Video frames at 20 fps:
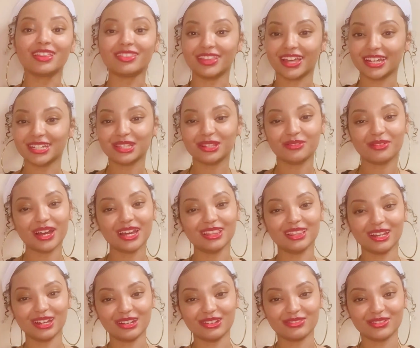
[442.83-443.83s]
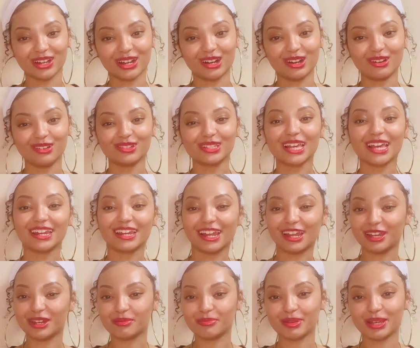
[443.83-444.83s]
That's the Way Love Goes, an
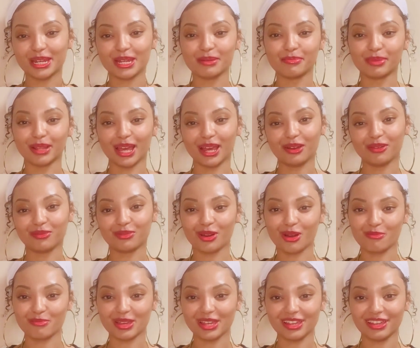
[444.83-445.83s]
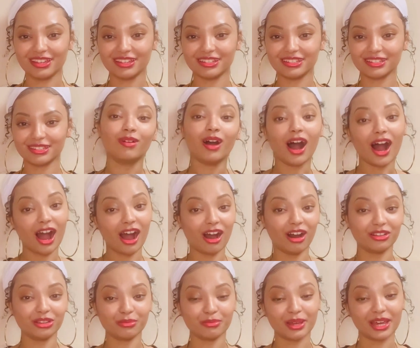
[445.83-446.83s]
independent Black romance, All
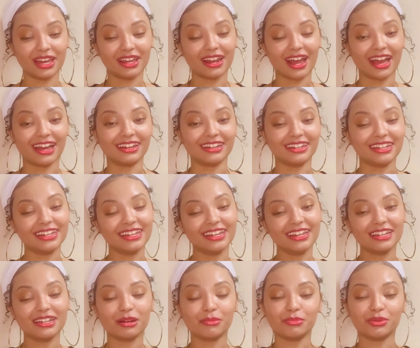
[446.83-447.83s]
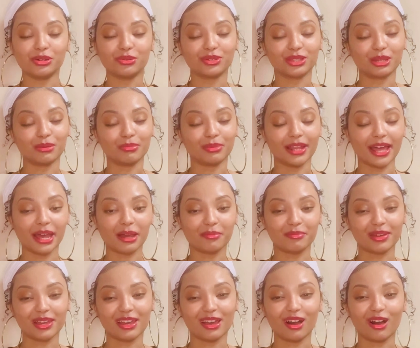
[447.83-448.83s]
the Man I Need, a book with a Black
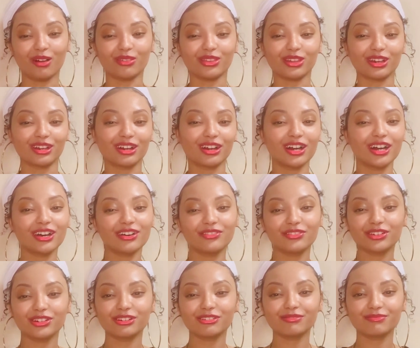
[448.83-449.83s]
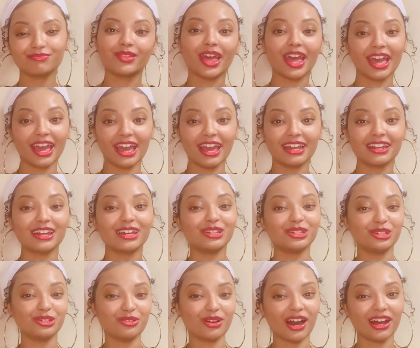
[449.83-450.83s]
man on the cover, and
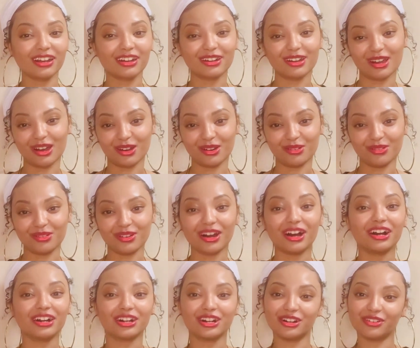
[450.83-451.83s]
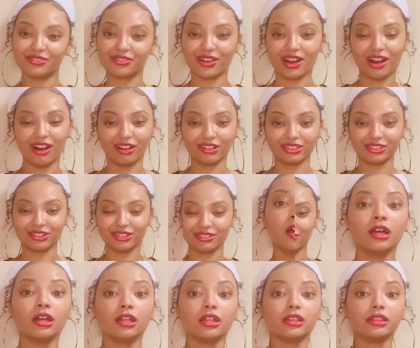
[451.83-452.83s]
You Oughta Know, a comfort author.
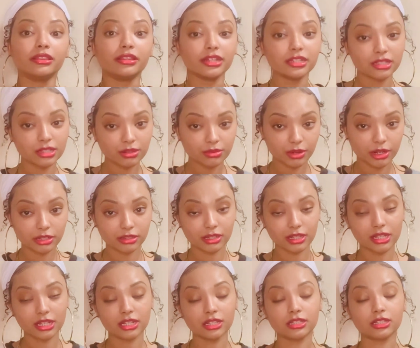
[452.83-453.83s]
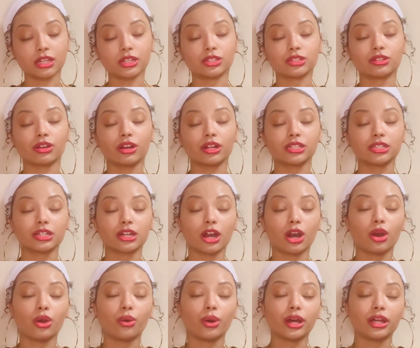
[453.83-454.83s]
This is where things start to
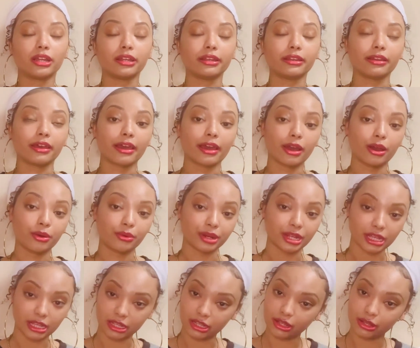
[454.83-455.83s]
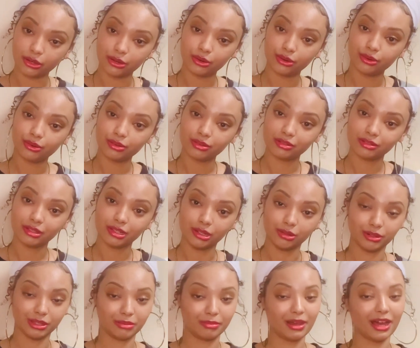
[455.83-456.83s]
go downhill
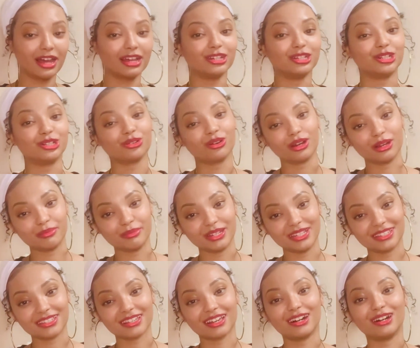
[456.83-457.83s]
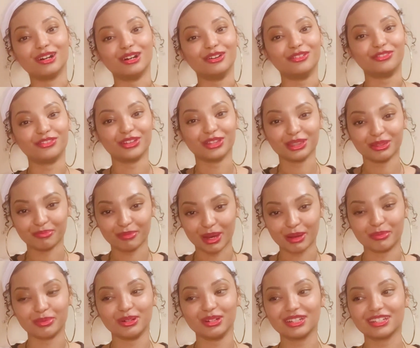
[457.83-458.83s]
with my enjoyment of my
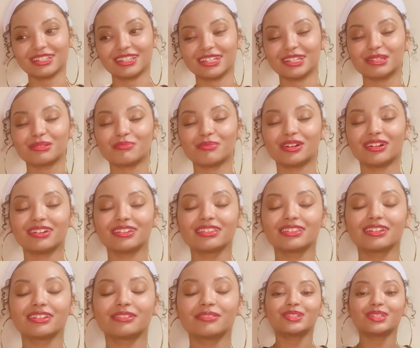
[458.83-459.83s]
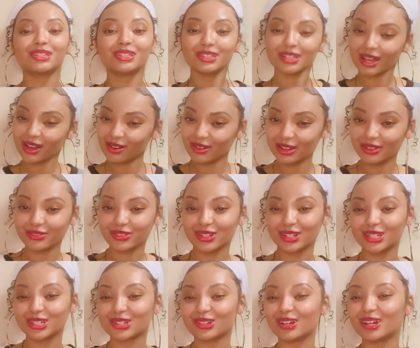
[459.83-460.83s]
books this month. So if you're
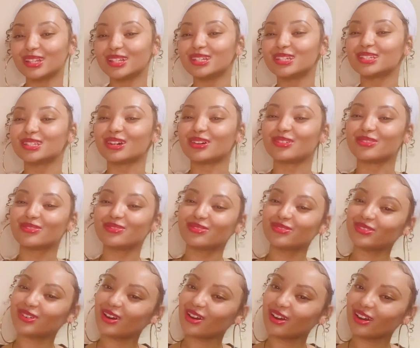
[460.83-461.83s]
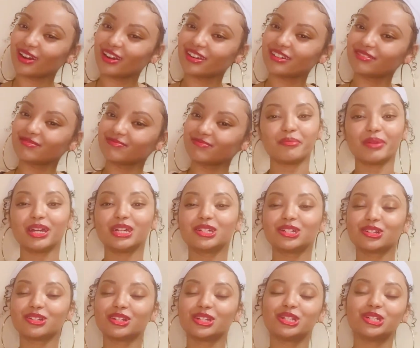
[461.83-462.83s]
enjoying this so far, make sure
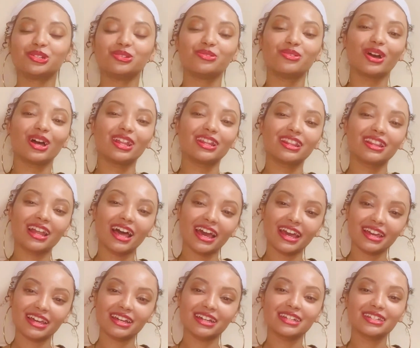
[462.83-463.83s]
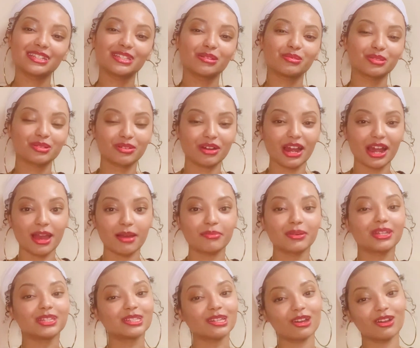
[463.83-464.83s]
that you like, subscribe,
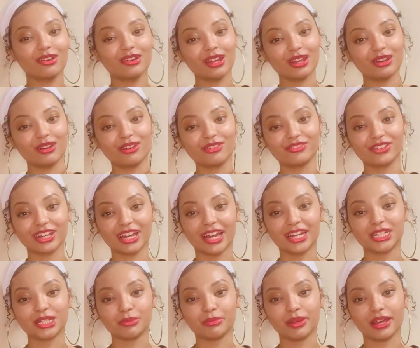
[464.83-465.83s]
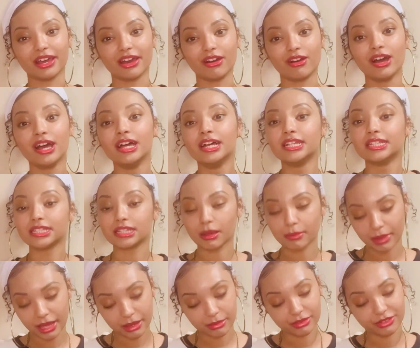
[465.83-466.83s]
and turn that notification bell to
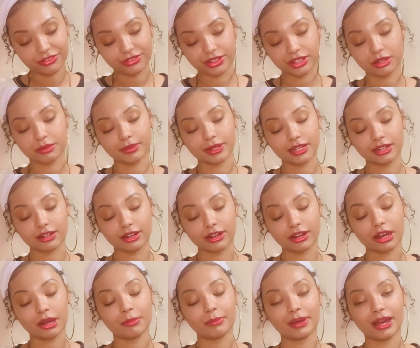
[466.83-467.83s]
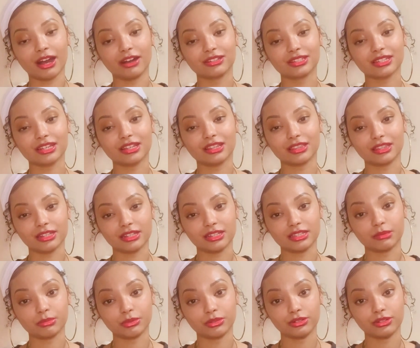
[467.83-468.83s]
make me feel better about these
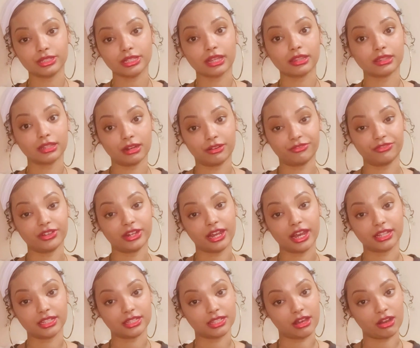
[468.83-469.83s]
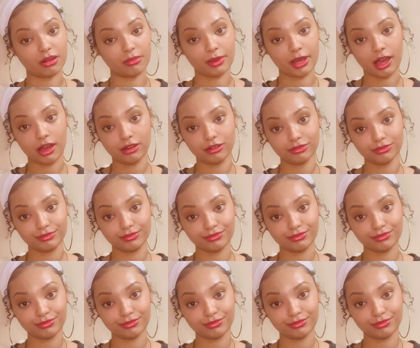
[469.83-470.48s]
books that I'm finna have to talk about.